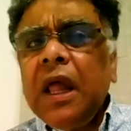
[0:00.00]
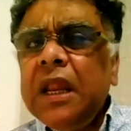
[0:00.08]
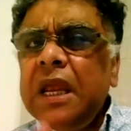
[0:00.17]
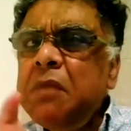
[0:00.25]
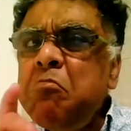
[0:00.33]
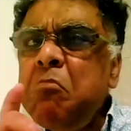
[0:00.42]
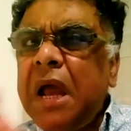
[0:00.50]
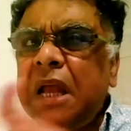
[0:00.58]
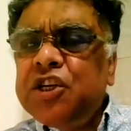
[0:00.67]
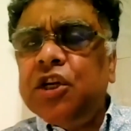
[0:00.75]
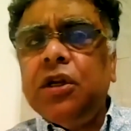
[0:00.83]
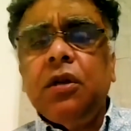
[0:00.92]
And
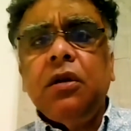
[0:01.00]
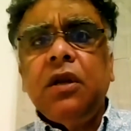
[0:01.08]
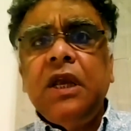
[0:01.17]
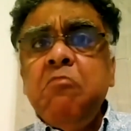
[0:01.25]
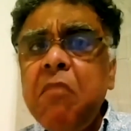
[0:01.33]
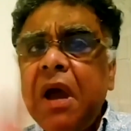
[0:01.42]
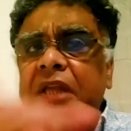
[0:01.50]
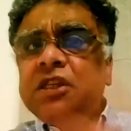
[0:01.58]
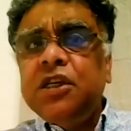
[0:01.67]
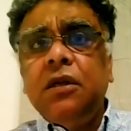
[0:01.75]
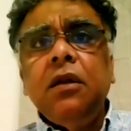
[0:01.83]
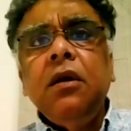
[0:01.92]
imagine
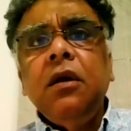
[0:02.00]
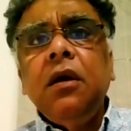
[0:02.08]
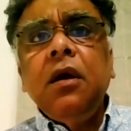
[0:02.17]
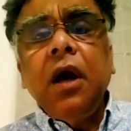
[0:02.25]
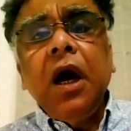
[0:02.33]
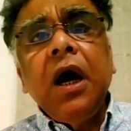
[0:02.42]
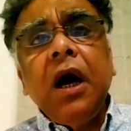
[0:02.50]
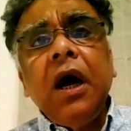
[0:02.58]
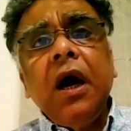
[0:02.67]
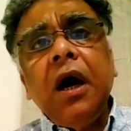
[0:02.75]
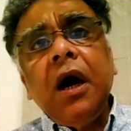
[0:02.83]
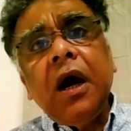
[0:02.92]

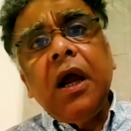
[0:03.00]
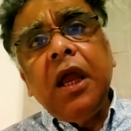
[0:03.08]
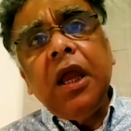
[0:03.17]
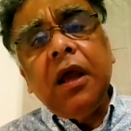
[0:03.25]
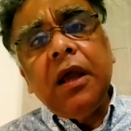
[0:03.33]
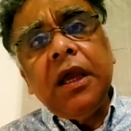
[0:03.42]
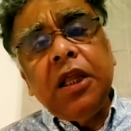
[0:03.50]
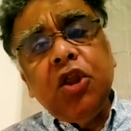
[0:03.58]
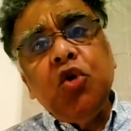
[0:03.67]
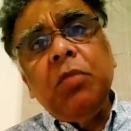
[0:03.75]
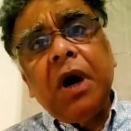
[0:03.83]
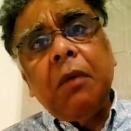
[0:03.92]
a
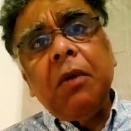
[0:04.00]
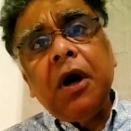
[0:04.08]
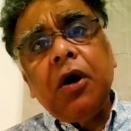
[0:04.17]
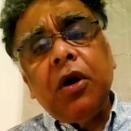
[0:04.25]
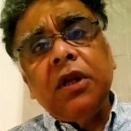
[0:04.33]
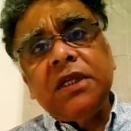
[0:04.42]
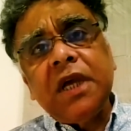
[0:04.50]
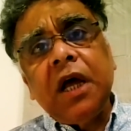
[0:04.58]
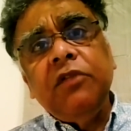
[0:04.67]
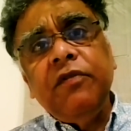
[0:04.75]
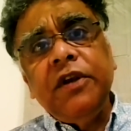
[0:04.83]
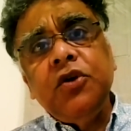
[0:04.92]
Hindu Baba or a
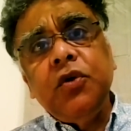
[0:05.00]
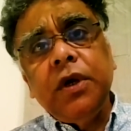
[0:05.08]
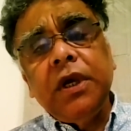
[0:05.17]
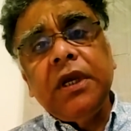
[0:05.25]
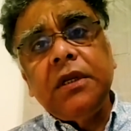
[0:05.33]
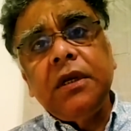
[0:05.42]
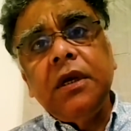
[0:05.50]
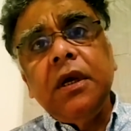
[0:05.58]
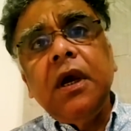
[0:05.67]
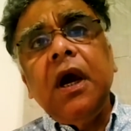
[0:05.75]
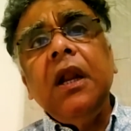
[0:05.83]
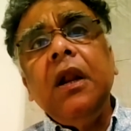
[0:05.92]
sadhvi doing it.
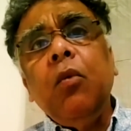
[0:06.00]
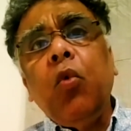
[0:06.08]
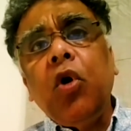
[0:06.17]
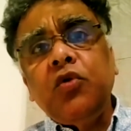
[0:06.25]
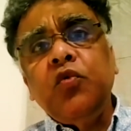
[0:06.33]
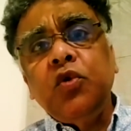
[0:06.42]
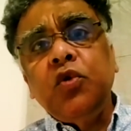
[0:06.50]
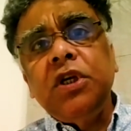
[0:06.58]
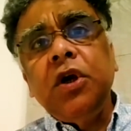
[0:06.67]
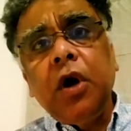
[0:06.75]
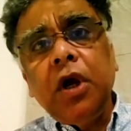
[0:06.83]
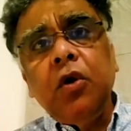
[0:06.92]
And what would
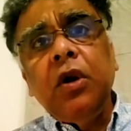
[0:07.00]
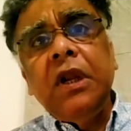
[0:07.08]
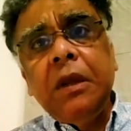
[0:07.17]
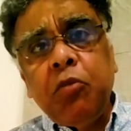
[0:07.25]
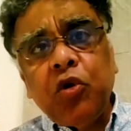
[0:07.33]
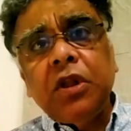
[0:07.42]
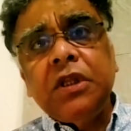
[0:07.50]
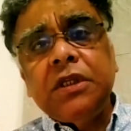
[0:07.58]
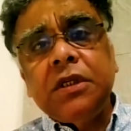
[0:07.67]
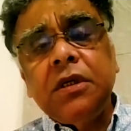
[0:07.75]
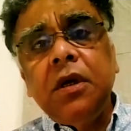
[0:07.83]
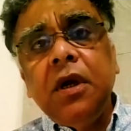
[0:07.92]
your
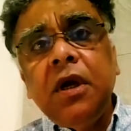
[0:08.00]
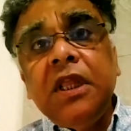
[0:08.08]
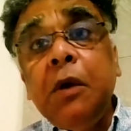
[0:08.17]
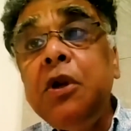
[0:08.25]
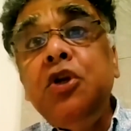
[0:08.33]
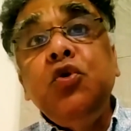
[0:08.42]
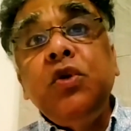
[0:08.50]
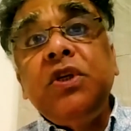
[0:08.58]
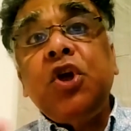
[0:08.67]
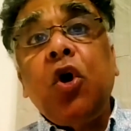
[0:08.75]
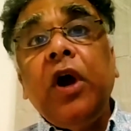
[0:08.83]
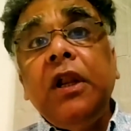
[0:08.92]
liberals, they will do
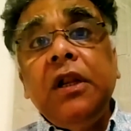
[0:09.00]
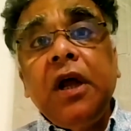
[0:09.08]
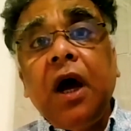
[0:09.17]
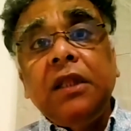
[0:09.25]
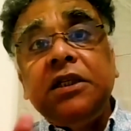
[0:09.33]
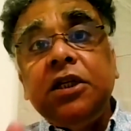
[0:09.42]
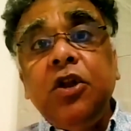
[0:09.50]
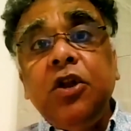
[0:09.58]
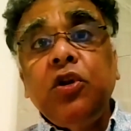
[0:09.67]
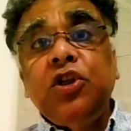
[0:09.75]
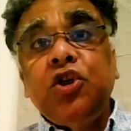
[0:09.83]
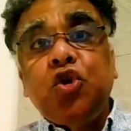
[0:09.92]
song and dance
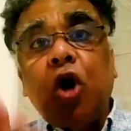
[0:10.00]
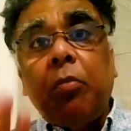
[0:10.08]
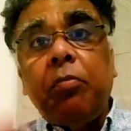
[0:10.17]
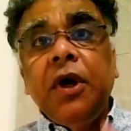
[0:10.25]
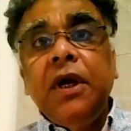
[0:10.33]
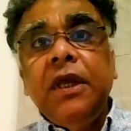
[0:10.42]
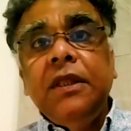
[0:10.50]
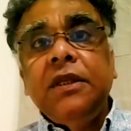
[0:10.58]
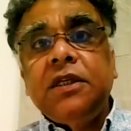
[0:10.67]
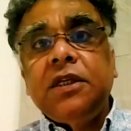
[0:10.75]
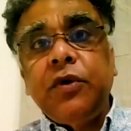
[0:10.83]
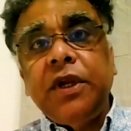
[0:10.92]
nonstop in
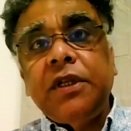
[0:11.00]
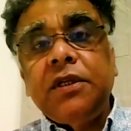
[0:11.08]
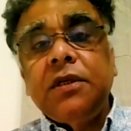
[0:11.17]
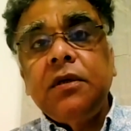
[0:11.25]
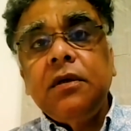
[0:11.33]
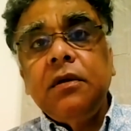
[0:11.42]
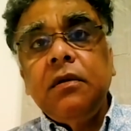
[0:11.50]
the streets.